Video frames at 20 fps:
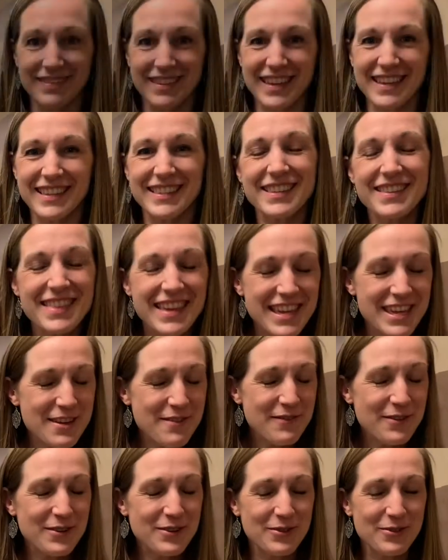So thank you
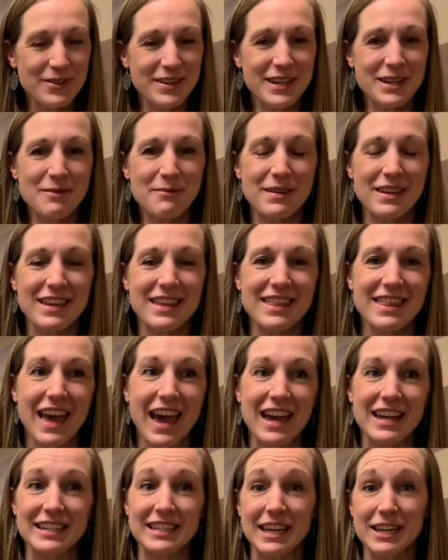for joining me.
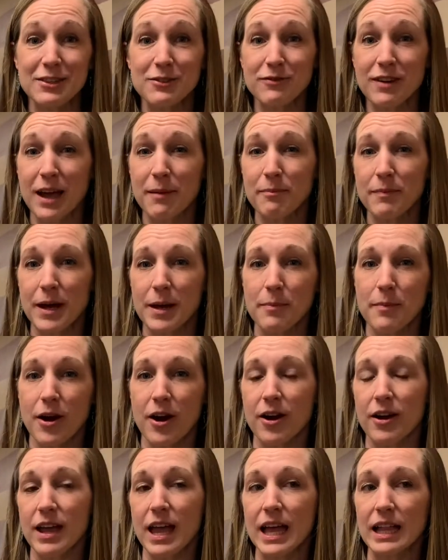That does wrap up
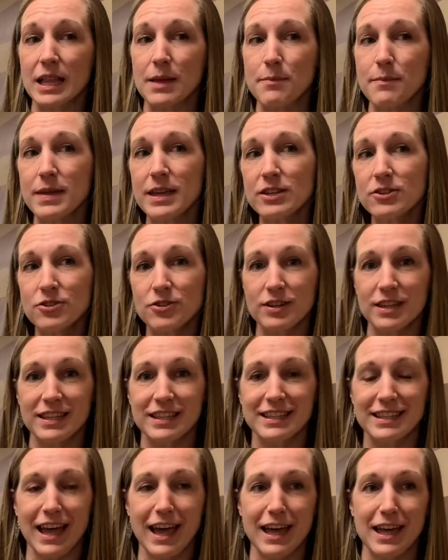our elementary
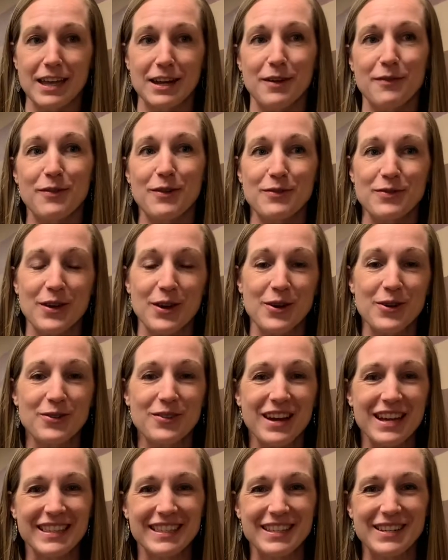side of the
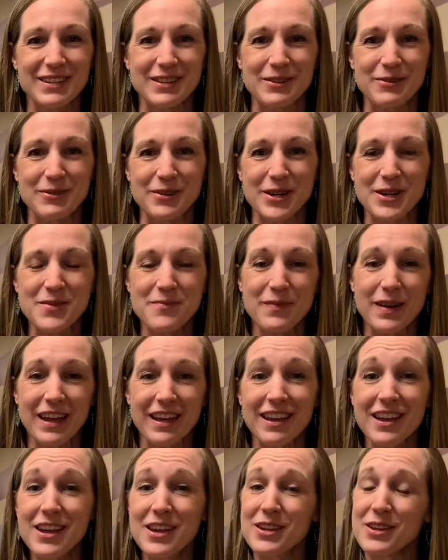Horizon Tour, but
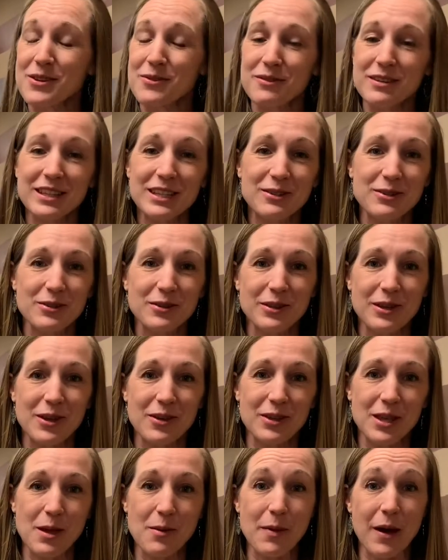you're really truly
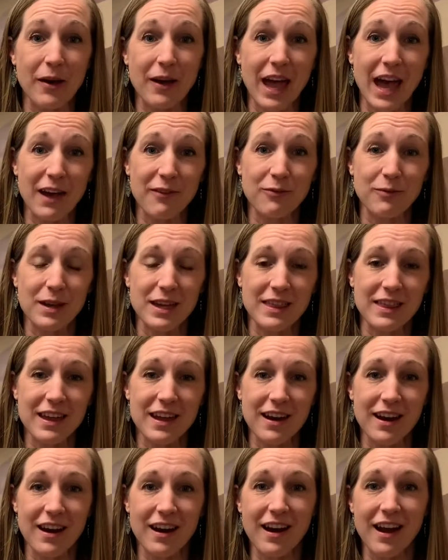only about halfway
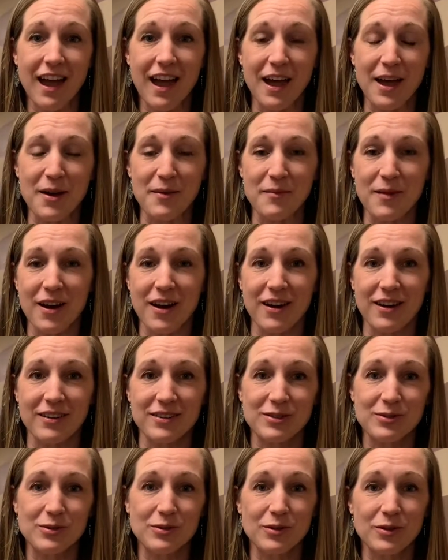there. Our
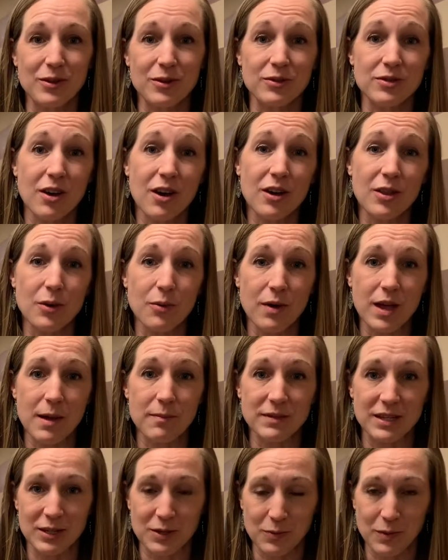school goes all the way up
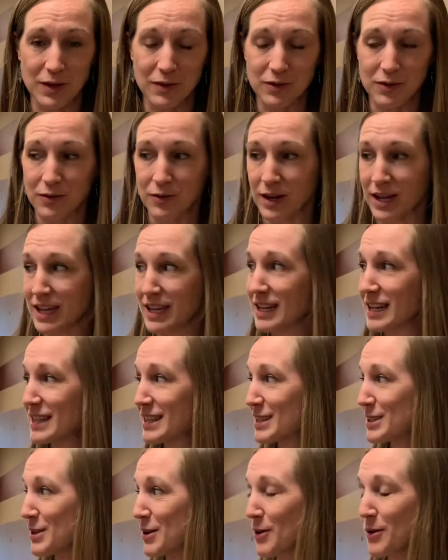to 12th grade, and
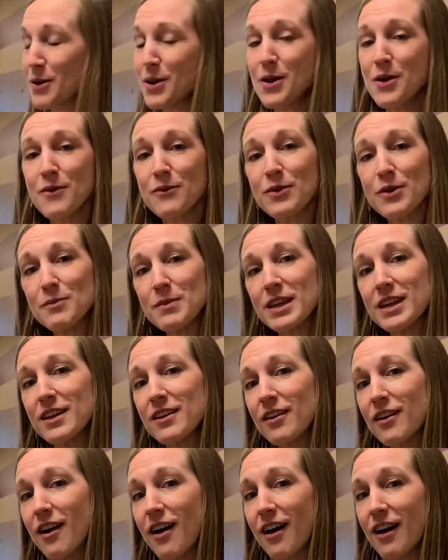so from
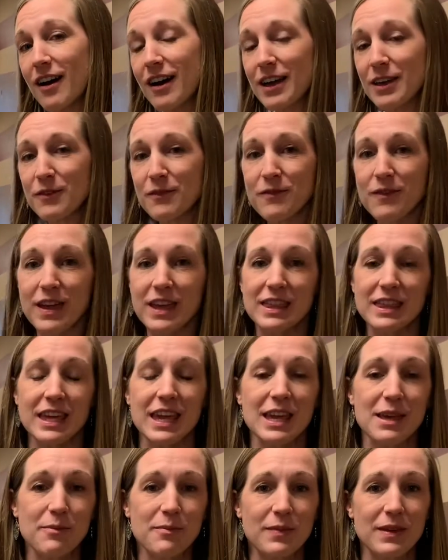here on, Faith
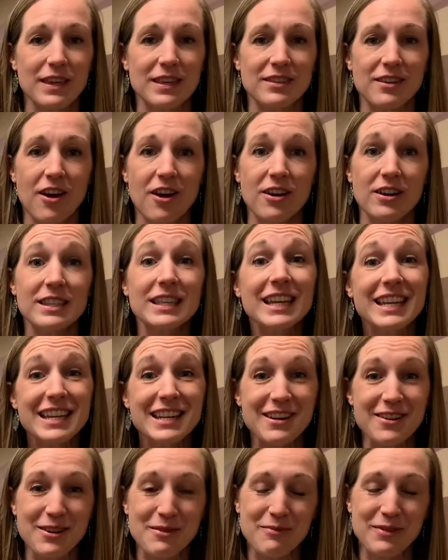Kemp is our
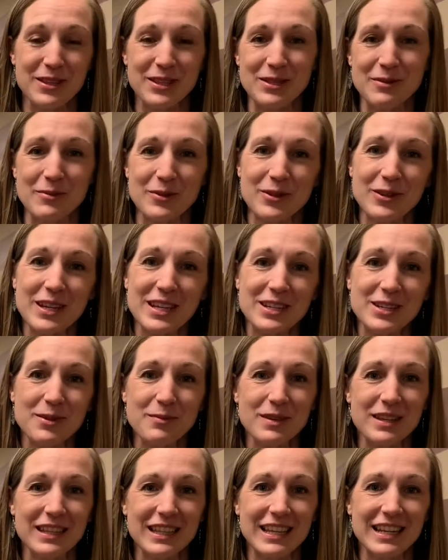secondary principal, and she'll
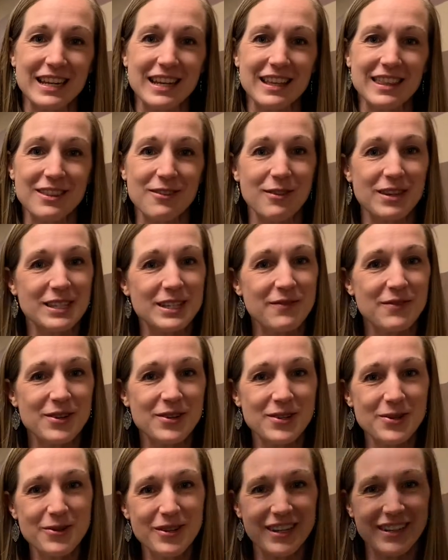be leading the rest of your
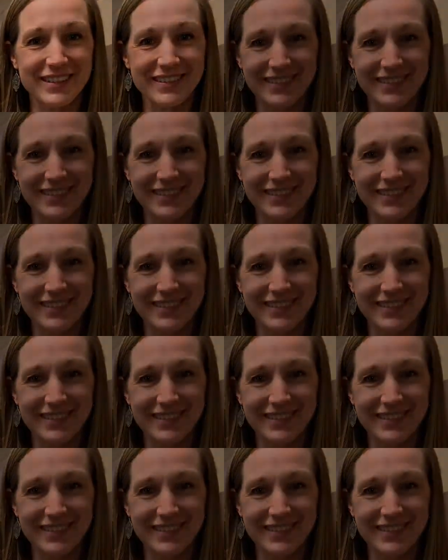tour.